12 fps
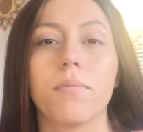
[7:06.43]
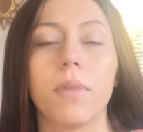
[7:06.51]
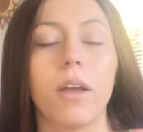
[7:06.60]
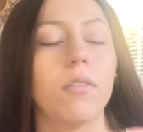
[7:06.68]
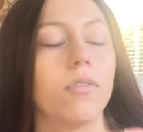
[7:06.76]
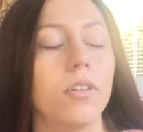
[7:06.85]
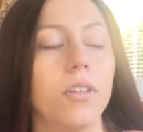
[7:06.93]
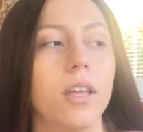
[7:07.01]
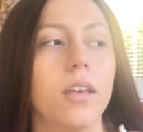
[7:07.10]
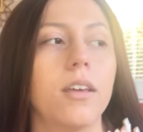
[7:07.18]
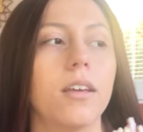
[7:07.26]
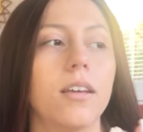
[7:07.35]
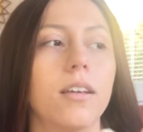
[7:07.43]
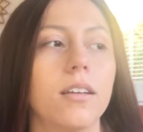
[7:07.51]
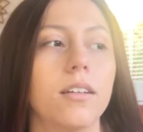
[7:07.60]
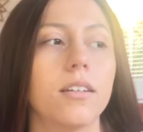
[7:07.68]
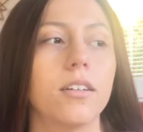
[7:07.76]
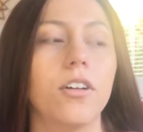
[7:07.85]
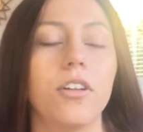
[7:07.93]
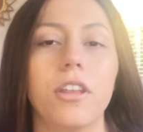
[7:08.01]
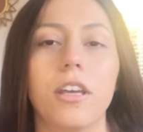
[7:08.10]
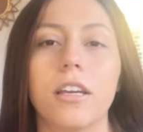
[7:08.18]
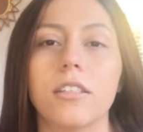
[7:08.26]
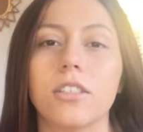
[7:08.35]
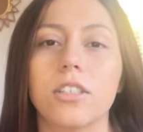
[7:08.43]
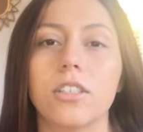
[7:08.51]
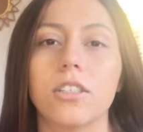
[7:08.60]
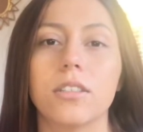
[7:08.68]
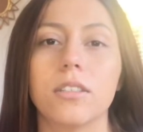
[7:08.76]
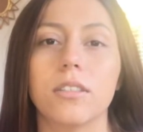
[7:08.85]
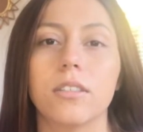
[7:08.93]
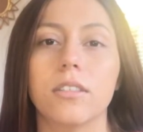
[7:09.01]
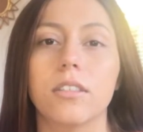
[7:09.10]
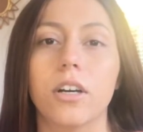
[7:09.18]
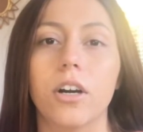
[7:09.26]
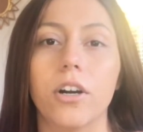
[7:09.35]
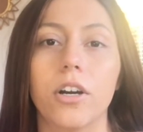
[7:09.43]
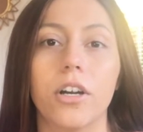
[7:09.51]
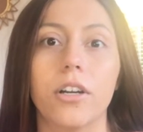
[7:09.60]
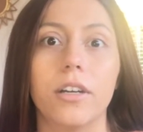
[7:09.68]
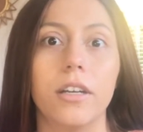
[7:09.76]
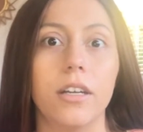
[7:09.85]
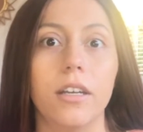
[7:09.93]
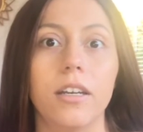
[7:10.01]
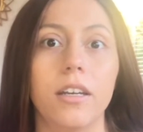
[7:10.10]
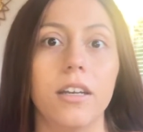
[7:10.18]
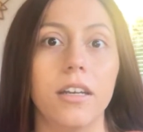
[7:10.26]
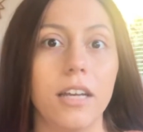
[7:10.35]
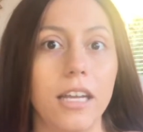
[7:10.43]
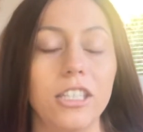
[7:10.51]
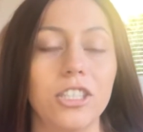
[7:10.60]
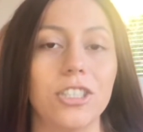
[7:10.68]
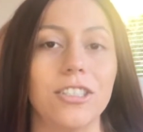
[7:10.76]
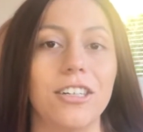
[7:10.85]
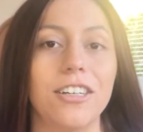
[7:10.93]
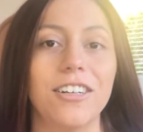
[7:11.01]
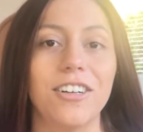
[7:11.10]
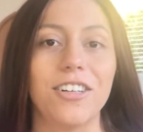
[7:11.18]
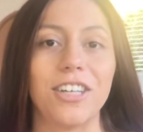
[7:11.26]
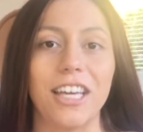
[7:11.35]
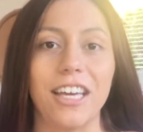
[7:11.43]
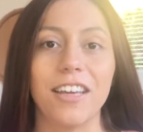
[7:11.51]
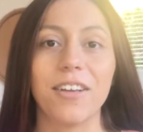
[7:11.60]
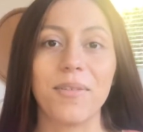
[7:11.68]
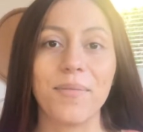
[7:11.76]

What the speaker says: I feel like all the answers are in nature, okay?